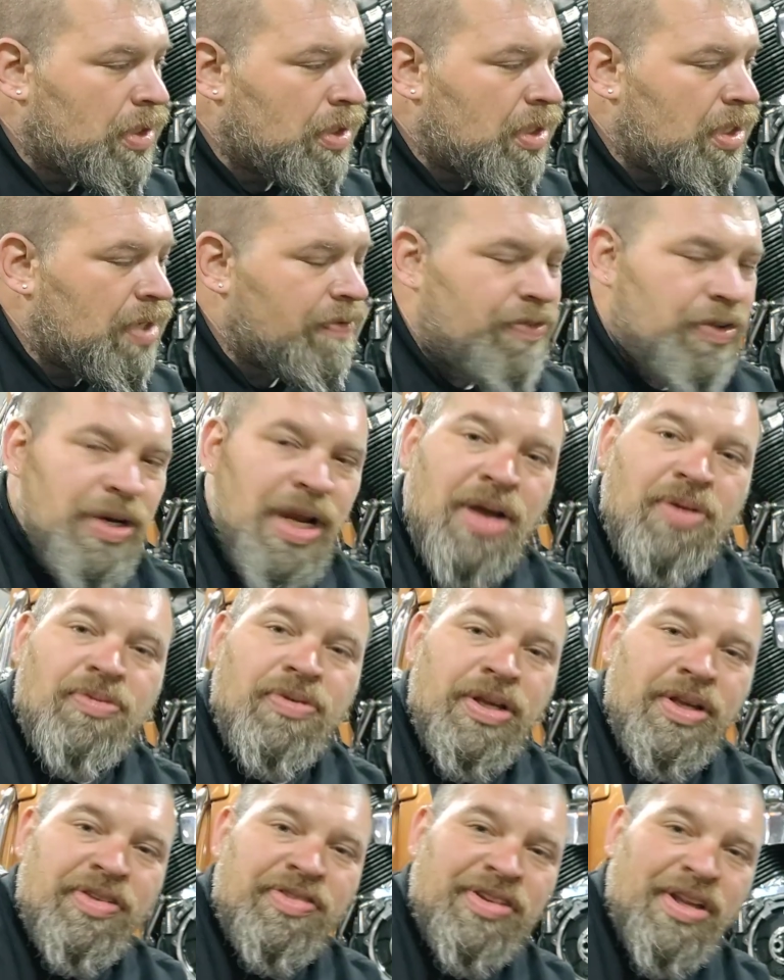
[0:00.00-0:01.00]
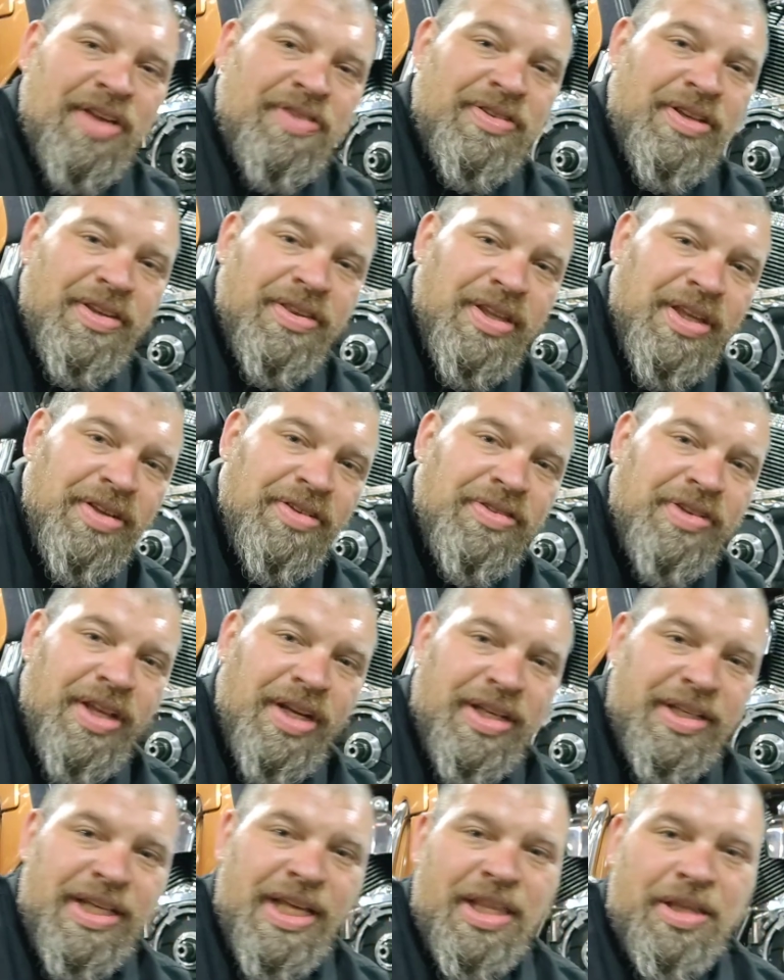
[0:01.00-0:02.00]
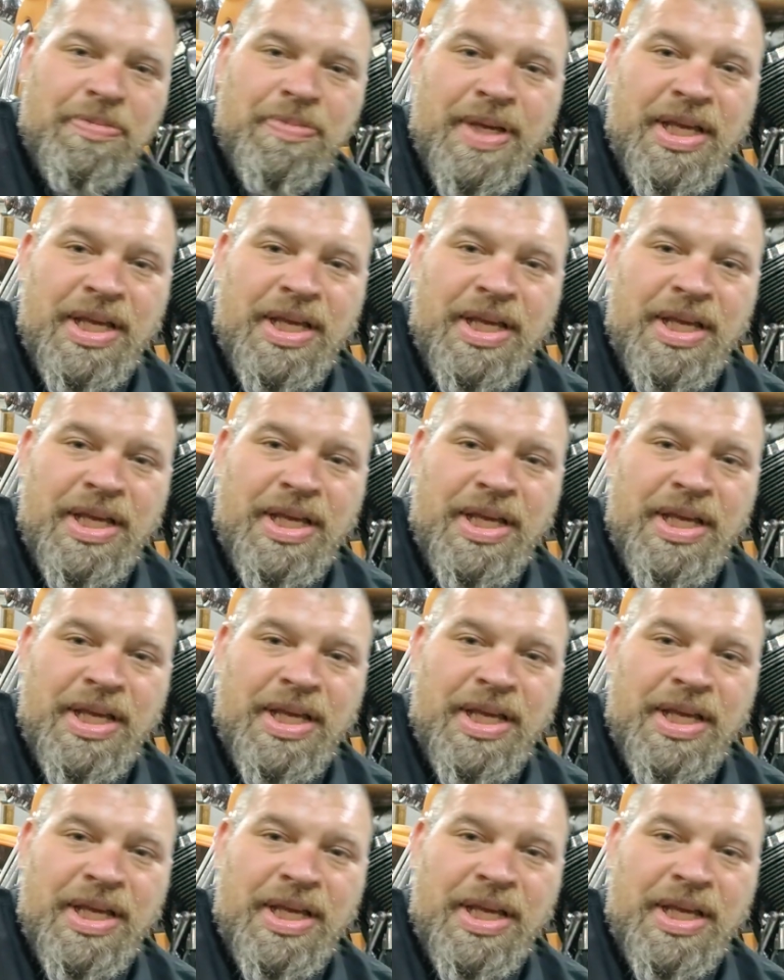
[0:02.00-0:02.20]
If you're not reassessing things on a daily